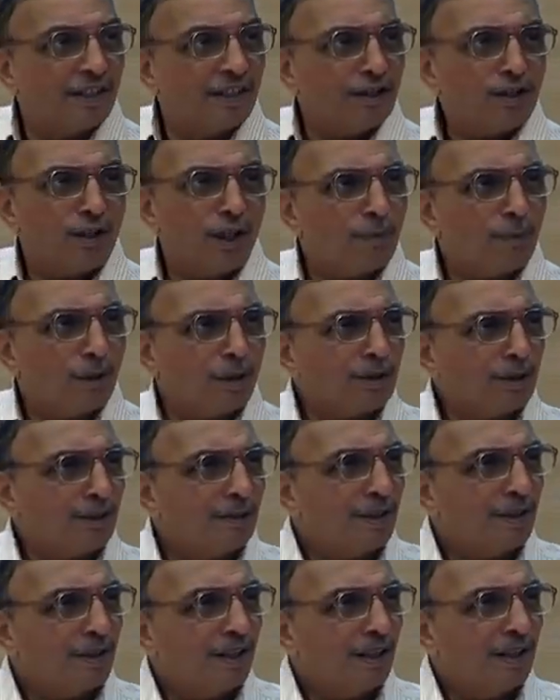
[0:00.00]
Not
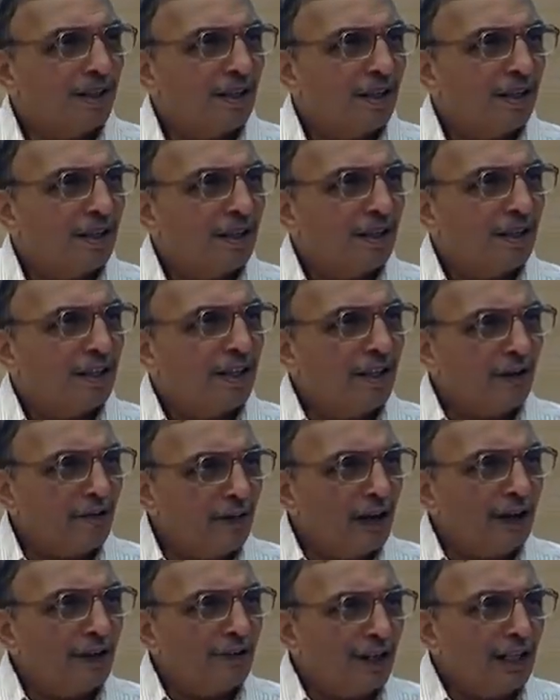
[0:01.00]
possible.
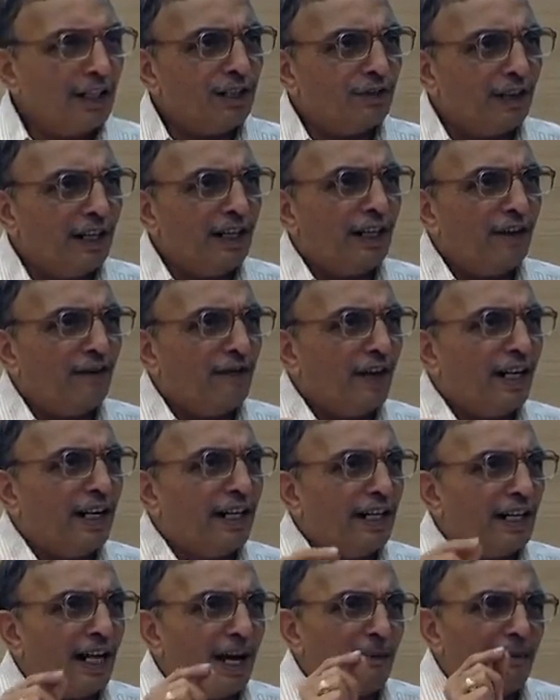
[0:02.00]
Different wheels will differ
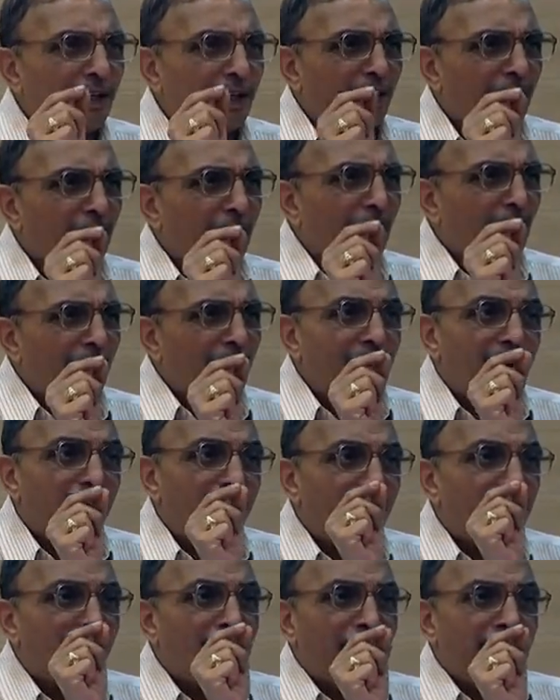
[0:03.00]
in diameter by
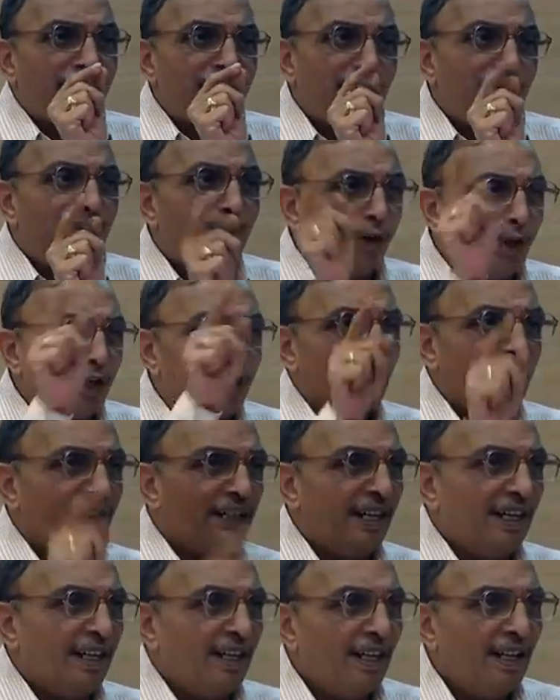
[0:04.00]
a fraction more than
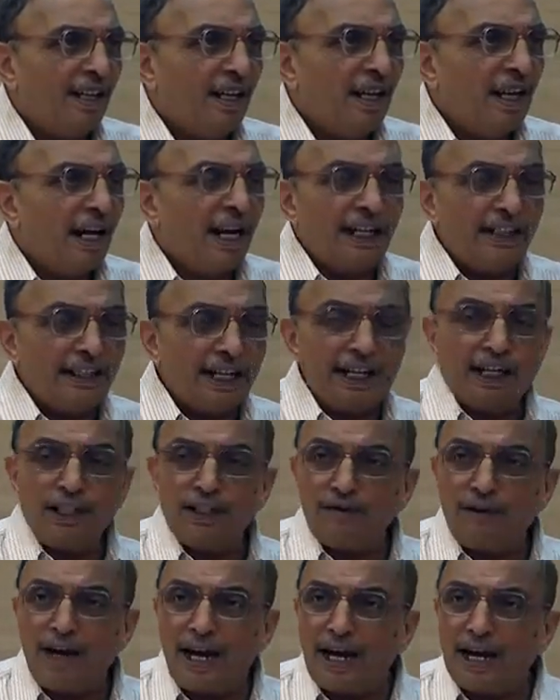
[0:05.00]
that. And that
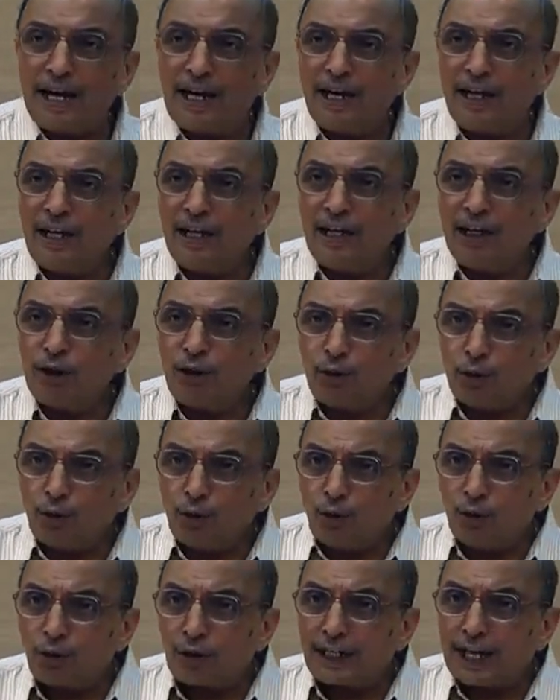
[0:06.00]
is why
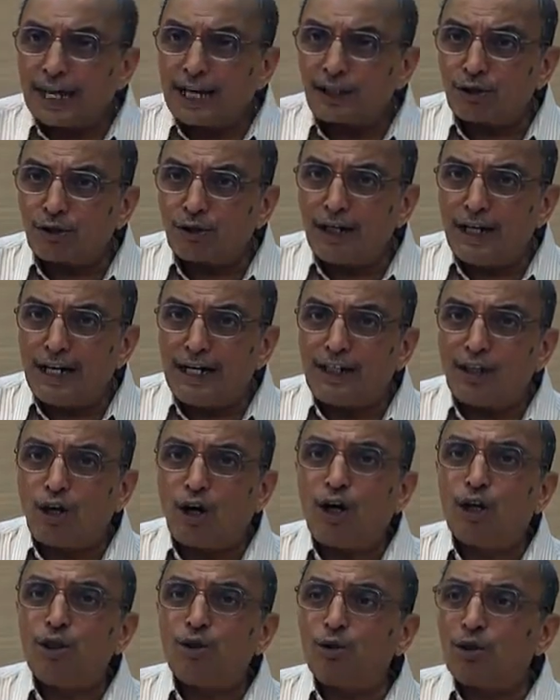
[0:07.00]
to calculate
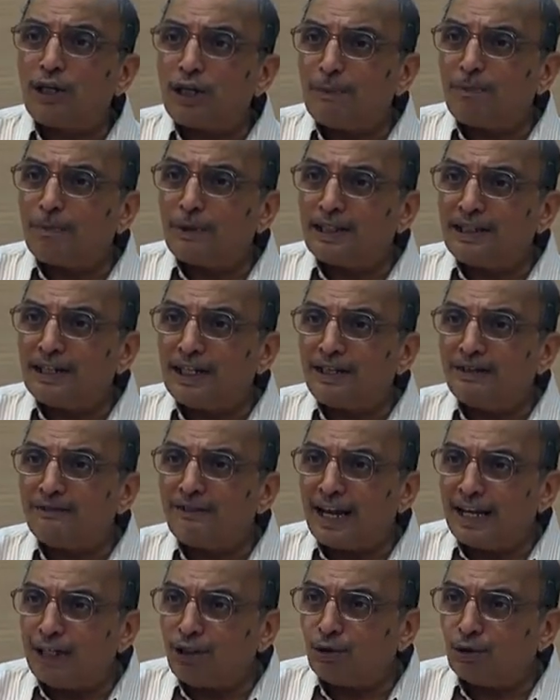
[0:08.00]
or to represent
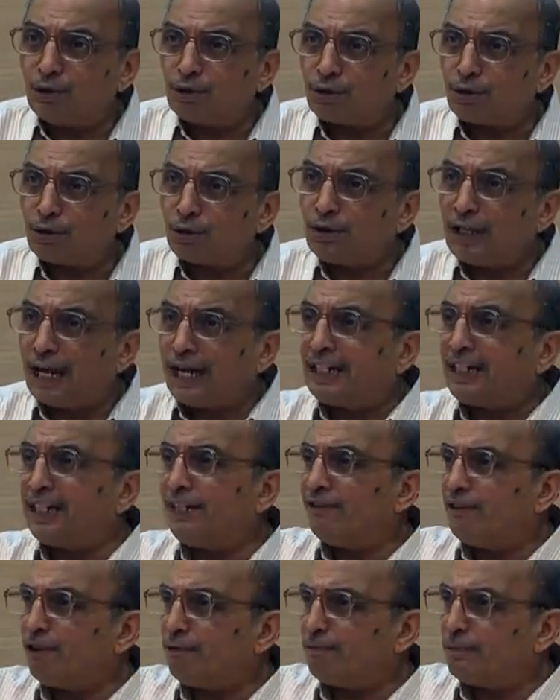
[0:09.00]
values to that
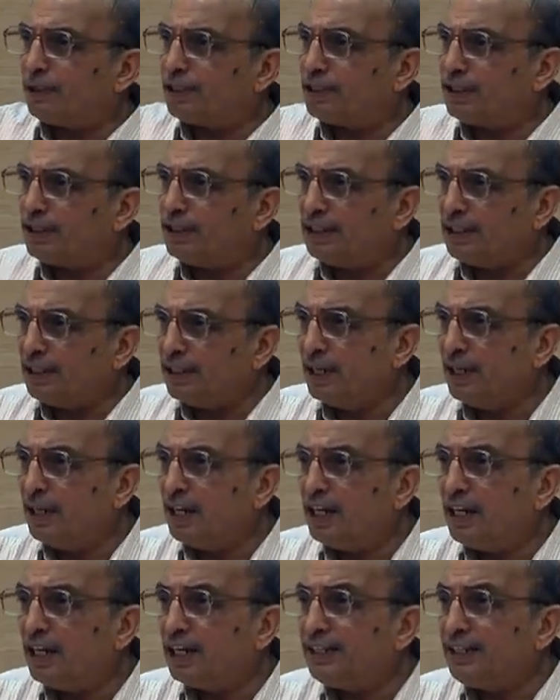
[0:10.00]
level of precision
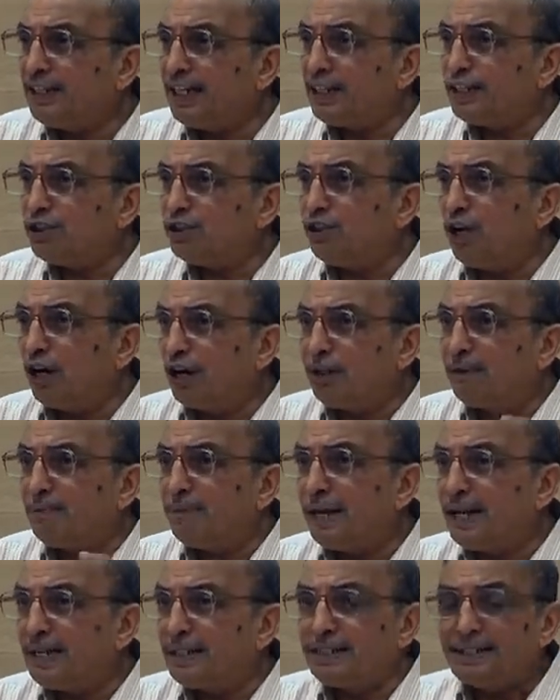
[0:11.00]
does not
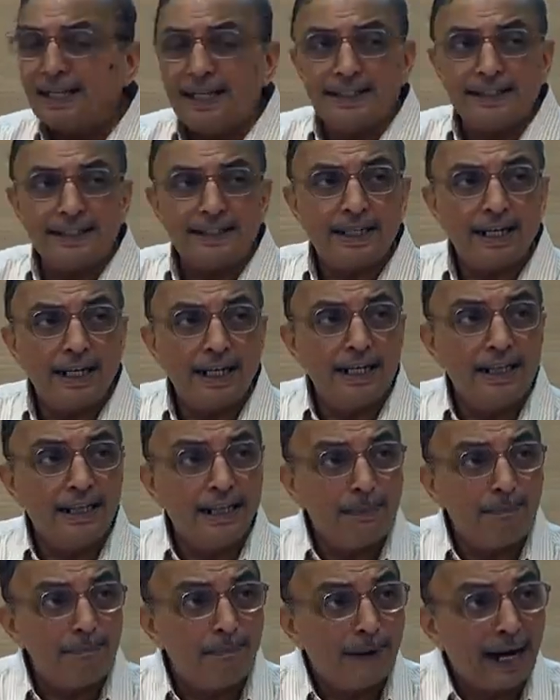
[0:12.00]
make sense in
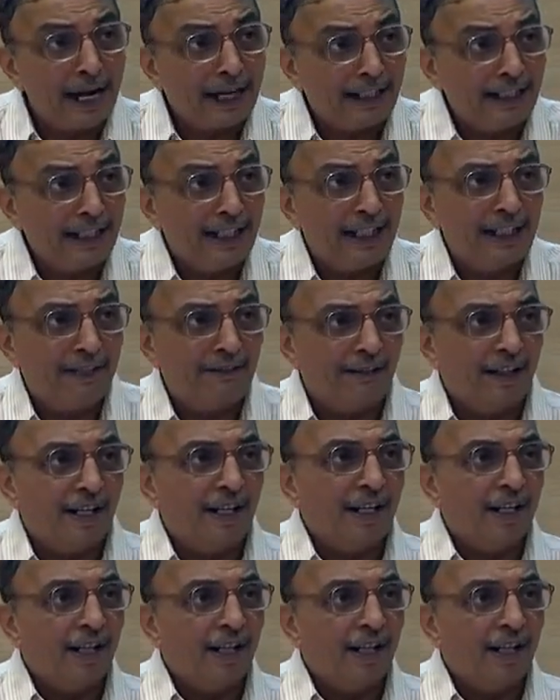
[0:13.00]
the practical way.